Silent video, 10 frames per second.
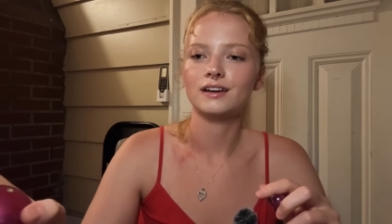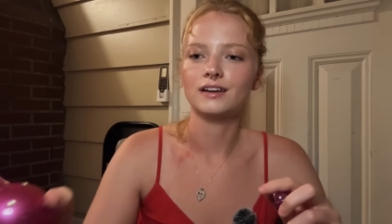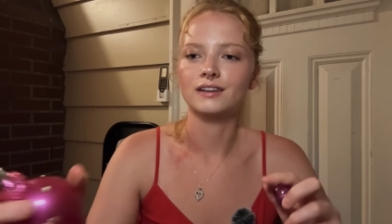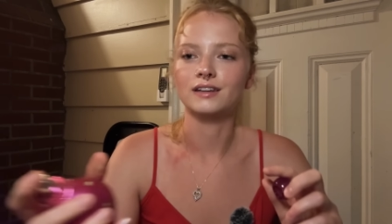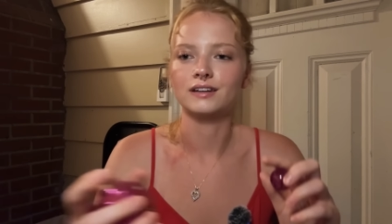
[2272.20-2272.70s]

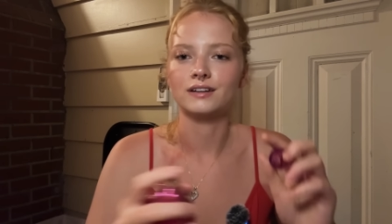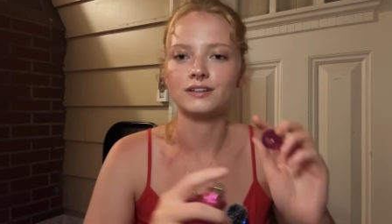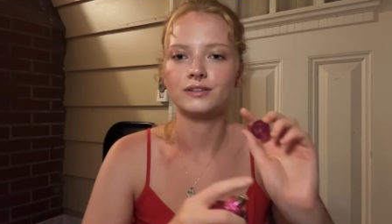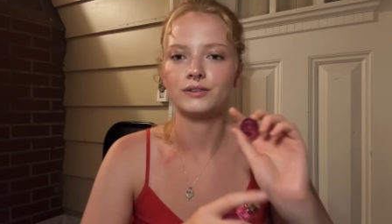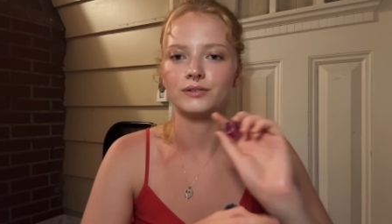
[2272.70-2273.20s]
and then I'll
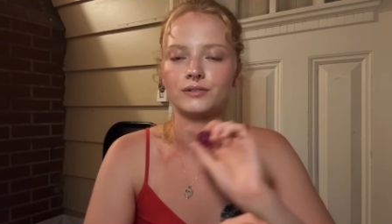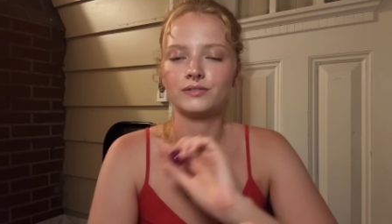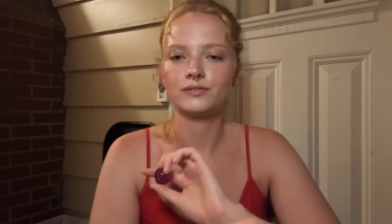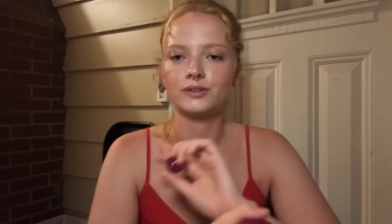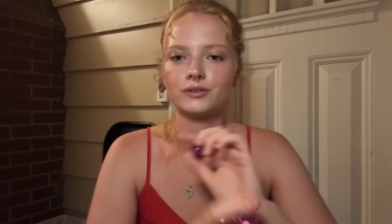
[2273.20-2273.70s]
do
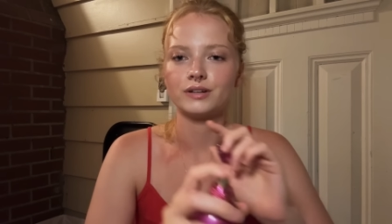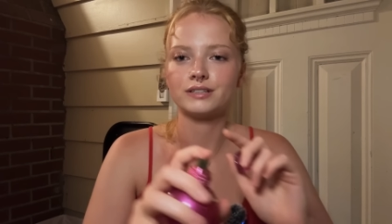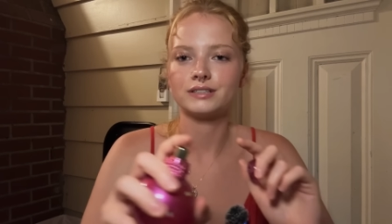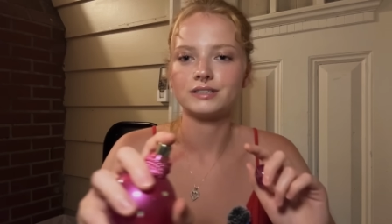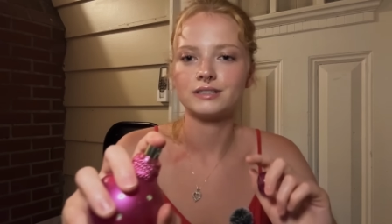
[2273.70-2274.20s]
your
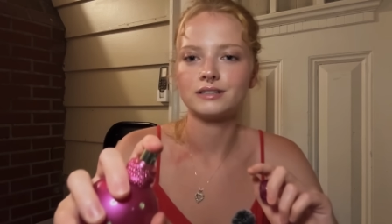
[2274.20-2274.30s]
wrist,